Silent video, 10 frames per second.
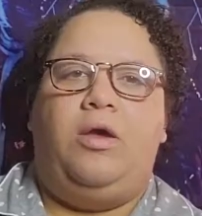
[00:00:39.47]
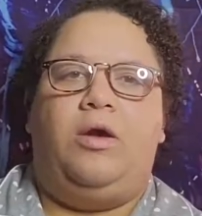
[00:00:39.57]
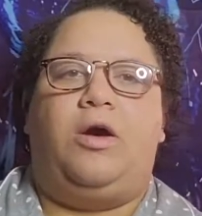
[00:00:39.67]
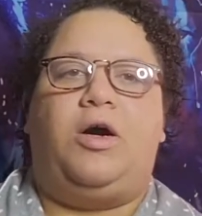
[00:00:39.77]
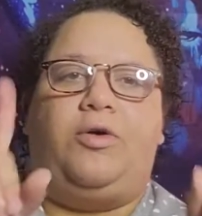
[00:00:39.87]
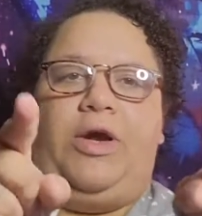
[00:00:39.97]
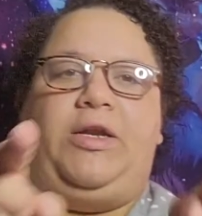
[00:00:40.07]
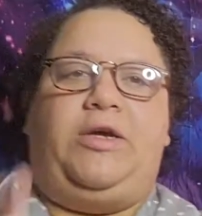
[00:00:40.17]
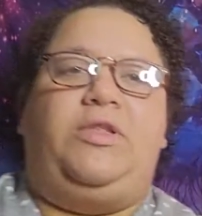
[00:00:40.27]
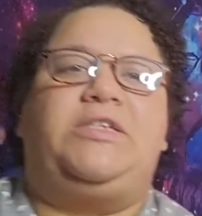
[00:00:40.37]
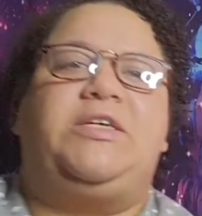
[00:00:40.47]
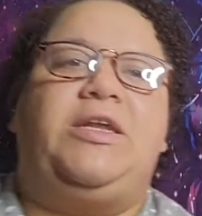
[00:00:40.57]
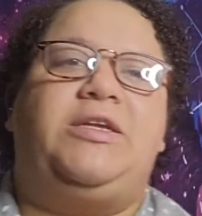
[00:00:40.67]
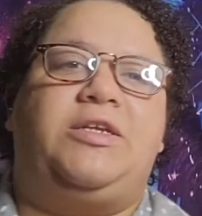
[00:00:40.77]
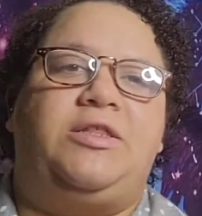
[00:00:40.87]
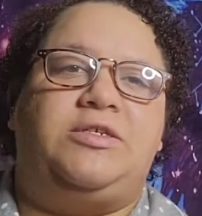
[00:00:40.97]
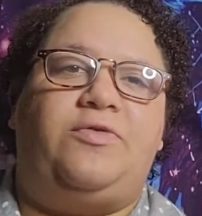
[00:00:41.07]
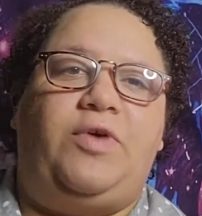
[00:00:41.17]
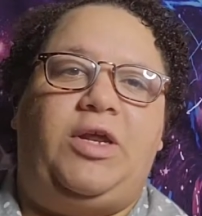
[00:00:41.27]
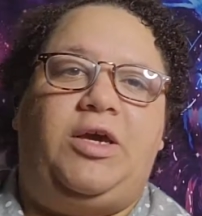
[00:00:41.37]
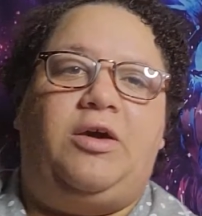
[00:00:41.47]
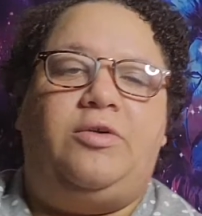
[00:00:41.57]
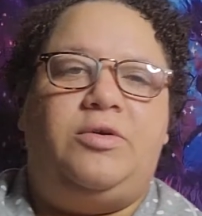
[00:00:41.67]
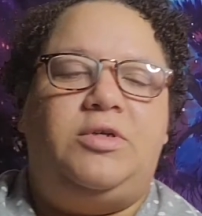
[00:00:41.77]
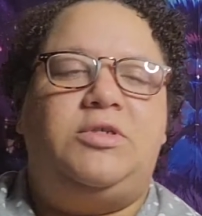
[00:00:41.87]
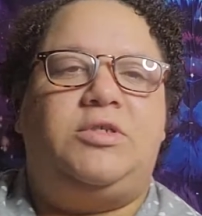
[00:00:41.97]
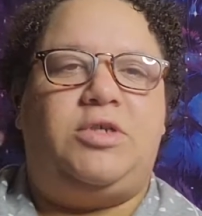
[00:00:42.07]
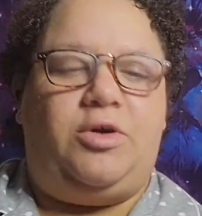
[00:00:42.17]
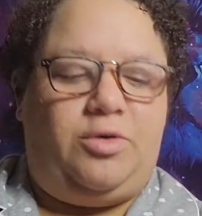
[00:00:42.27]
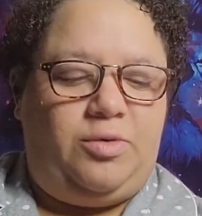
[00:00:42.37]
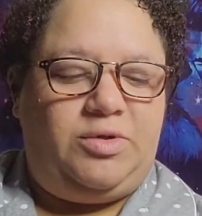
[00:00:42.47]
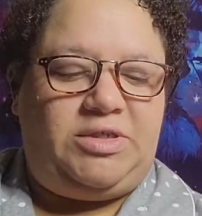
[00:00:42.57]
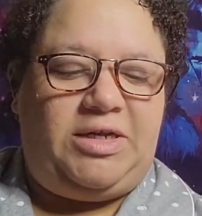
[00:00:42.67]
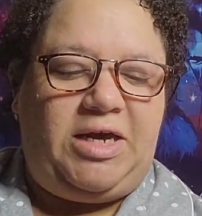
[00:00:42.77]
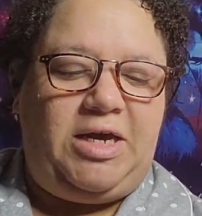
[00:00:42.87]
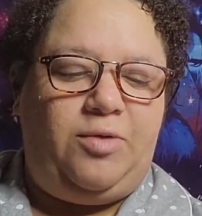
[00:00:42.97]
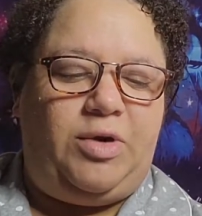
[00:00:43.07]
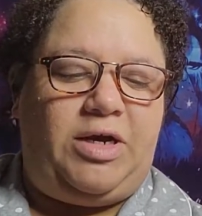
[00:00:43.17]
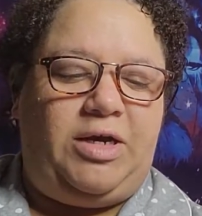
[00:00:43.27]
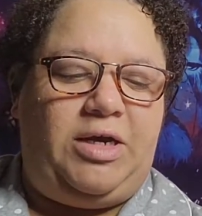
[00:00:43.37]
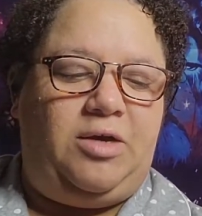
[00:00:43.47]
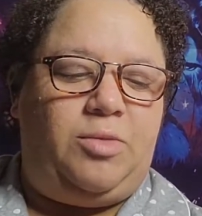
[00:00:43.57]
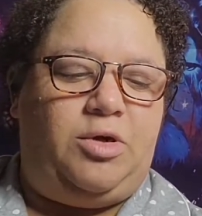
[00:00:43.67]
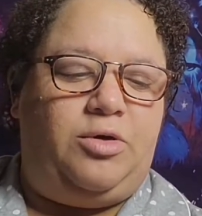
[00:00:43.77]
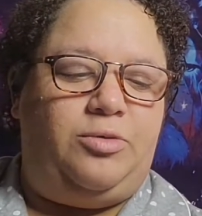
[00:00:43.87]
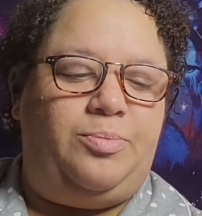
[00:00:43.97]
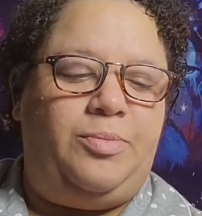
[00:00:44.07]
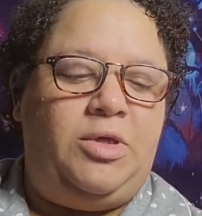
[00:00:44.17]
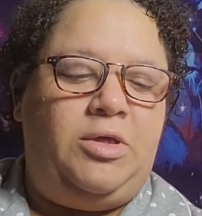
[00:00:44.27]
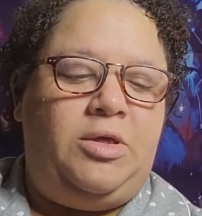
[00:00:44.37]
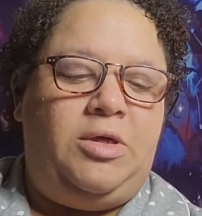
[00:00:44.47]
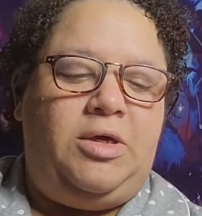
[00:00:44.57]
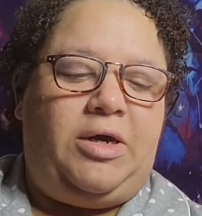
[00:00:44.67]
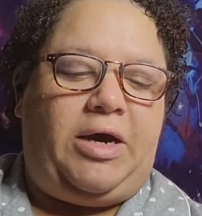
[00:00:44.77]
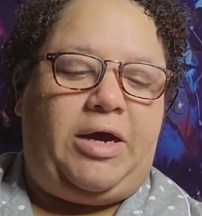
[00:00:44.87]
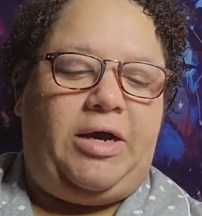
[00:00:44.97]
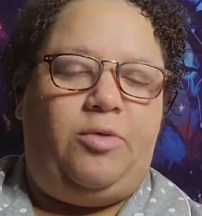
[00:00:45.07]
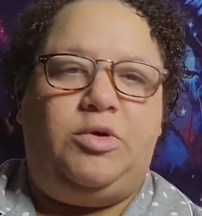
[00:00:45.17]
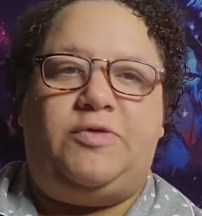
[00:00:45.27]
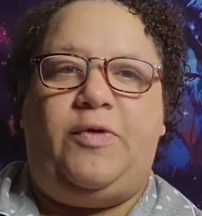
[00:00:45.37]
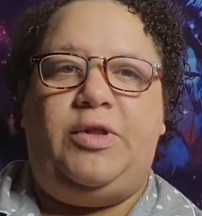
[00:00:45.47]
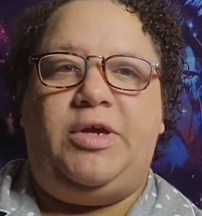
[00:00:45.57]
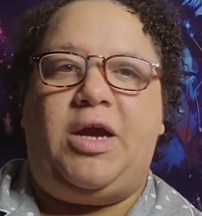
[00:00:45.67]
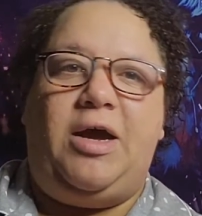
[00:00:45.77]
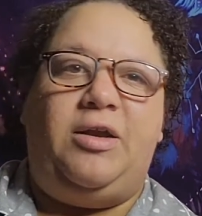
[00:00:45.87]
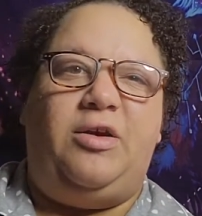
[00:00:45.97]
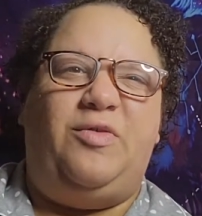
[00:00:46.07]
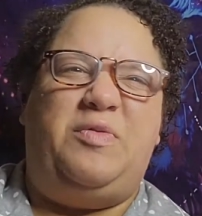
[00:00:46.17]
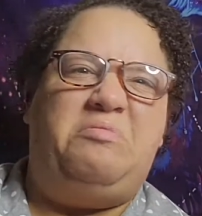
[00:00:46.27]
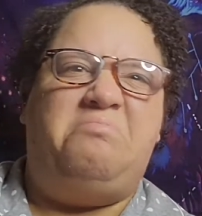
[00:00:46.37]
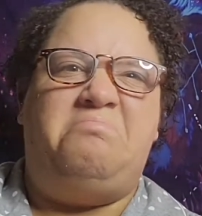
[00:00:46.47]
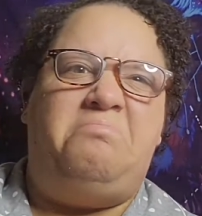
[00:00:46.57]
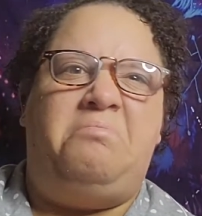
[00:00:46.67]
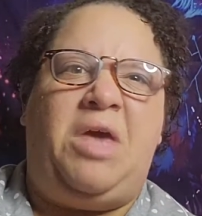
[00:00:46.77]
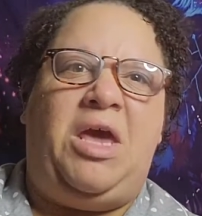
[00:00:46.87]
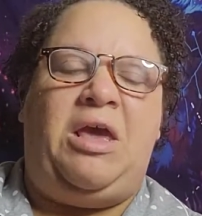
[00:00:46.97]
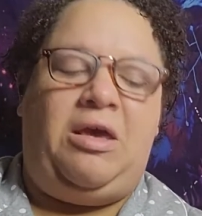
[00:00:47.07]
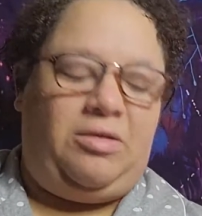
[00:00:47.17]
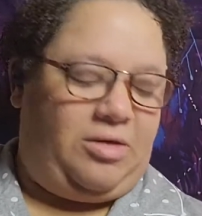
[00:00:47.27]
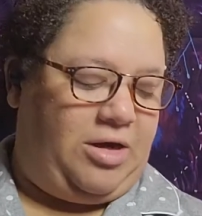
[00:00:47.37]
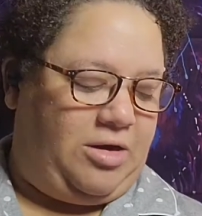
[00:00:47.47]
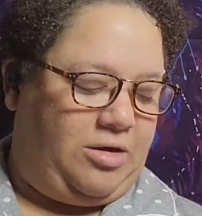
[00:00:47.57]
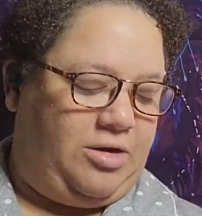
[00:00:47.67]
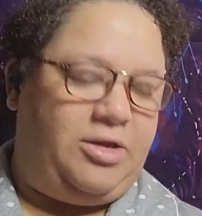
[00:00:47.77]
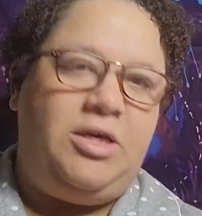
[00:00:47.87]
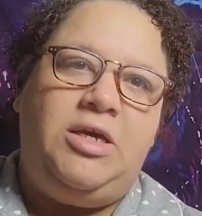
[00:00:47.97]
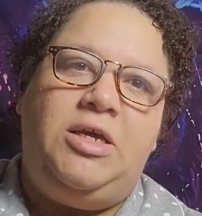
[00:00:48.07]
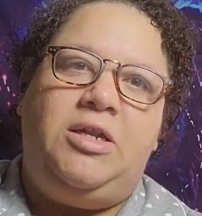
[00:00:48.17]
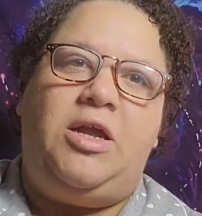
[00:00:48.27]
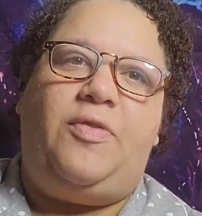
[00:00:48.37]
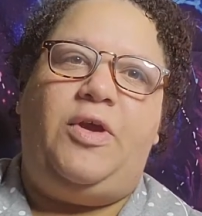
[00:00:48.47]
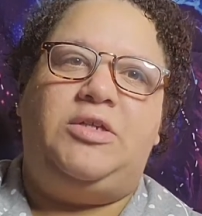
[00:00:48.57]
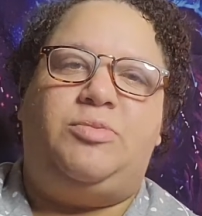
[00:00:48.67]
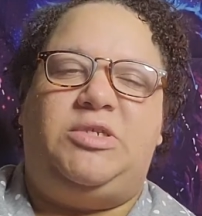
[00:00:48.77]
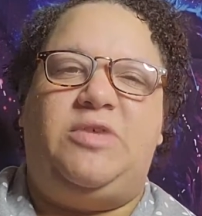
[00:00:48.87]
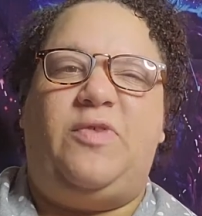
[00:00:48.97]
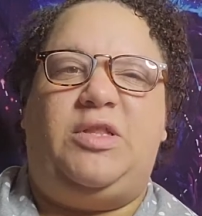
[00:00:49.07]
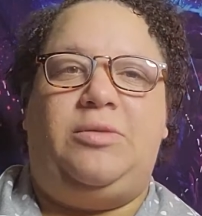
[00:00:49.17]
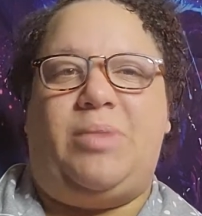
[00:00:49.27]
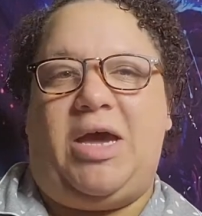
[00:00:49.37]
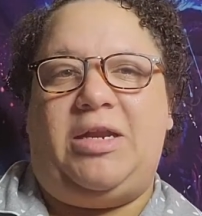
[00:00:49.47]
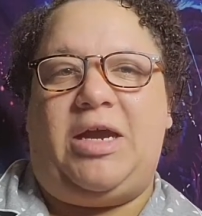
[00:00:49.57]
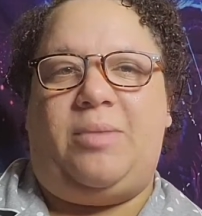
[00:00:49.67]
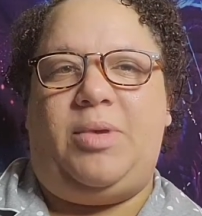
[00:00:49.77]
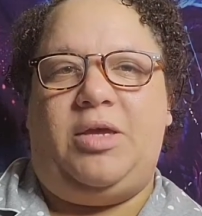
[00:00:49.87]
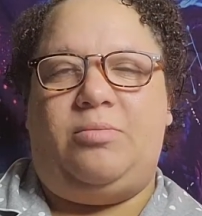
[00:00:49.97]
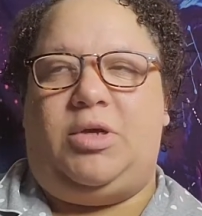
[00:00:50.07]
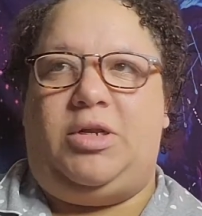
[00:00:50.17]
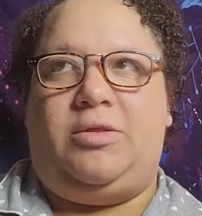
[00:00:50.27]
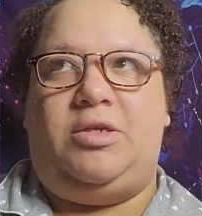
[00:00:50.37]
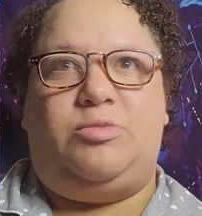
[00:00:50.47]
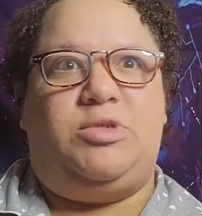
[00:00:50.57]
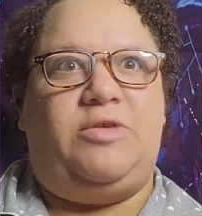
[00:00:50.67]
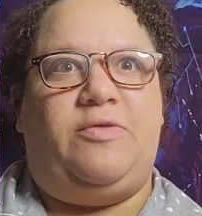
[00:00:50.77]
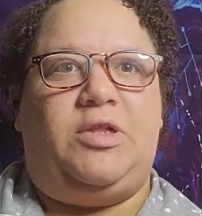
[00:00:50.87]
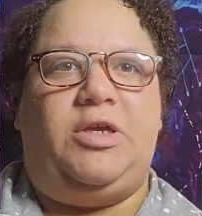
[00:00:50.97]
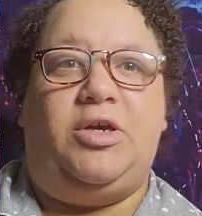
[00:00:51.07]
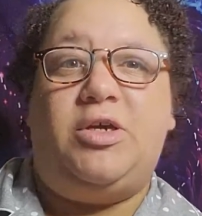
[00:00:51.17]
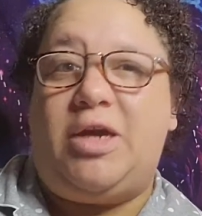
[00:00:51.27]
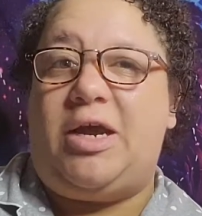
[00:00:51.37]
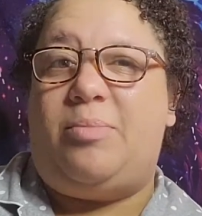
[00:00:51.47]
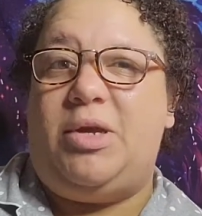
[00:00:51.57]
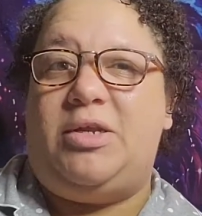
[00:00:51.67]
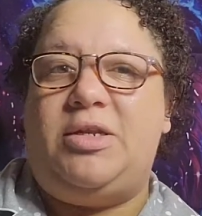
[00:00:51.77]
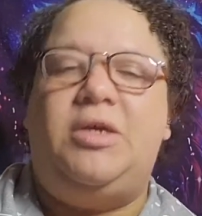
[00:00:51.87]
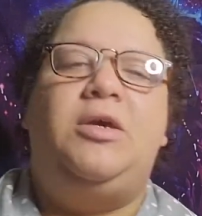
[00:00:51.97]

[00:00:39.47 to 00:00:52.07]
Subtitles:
Alright, now let's get into this video. So today when I came home, I was feeling kind of meh. Nothing specifically bad happened, but nothing specifically good happened.